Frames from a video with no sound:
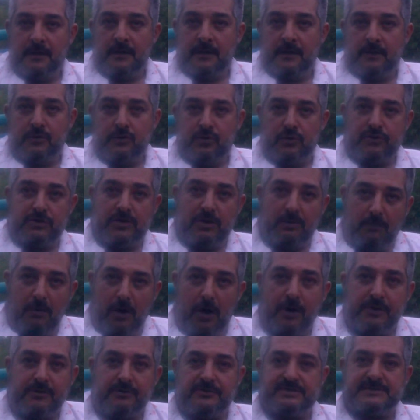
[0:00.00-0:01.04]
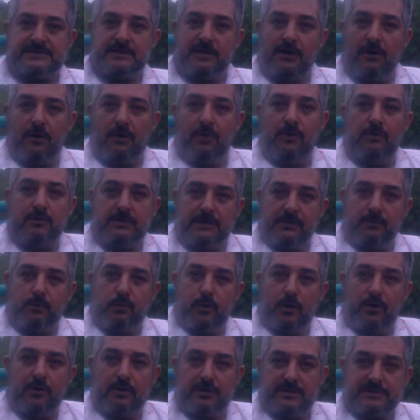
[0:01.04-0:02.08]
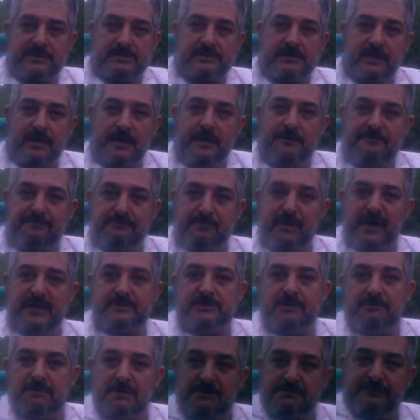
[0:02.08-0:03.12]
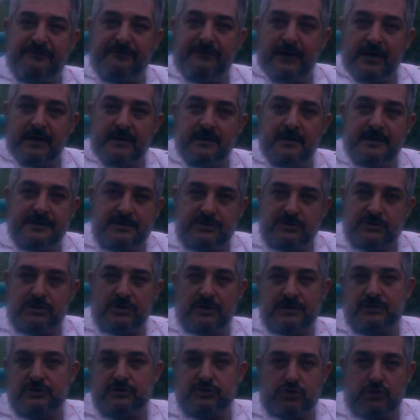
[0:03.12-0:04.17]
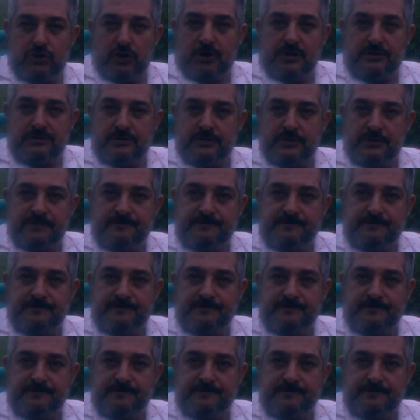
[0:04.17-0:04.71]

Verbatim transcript: You know, democracy only works if Benjamin Franklin is in charge